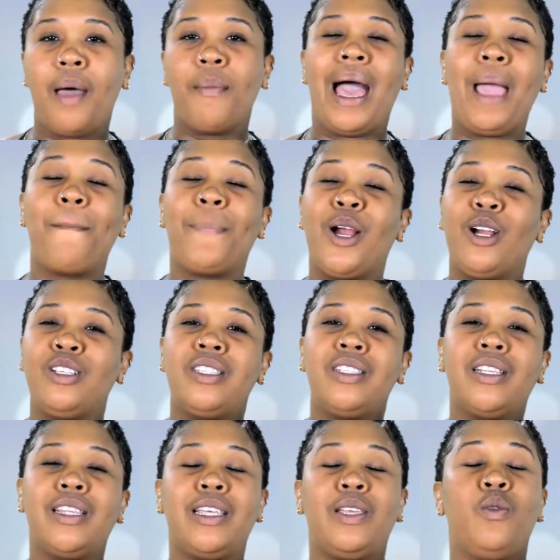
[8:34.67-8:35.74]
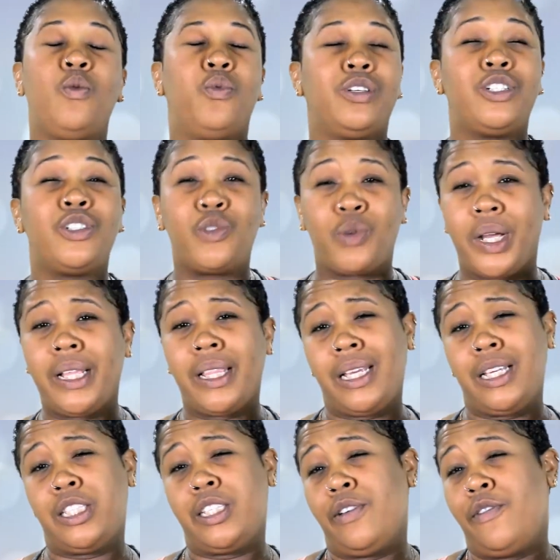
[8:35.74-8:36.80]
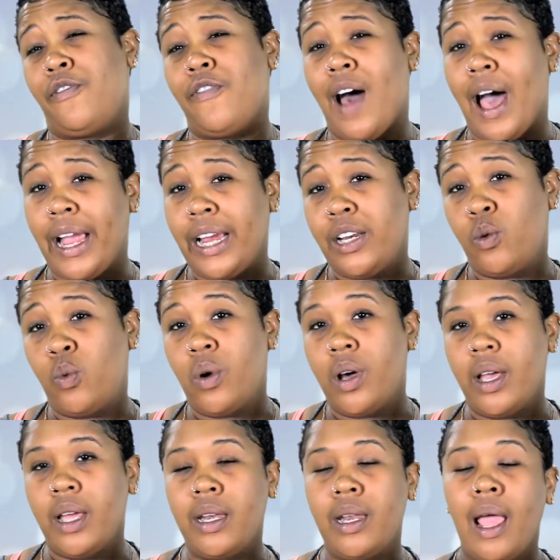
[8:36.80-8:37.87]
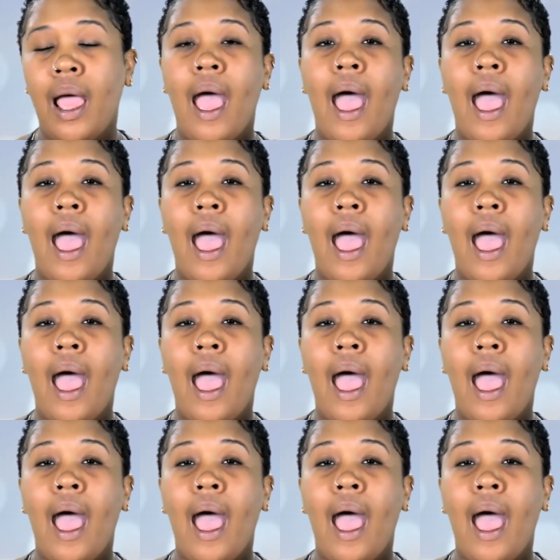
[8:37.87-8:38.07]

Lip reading: I personally was struggling to find one.